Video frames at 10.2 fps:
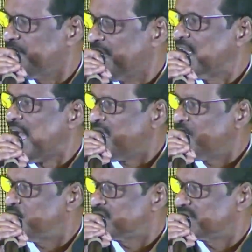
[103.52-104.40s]
I would
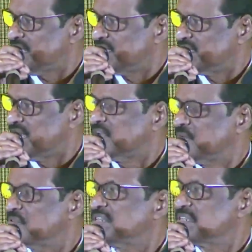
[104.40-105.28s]
say that he was
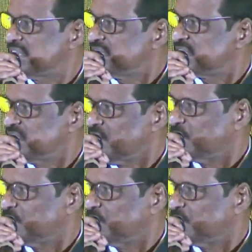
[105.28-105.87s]
a citizen of the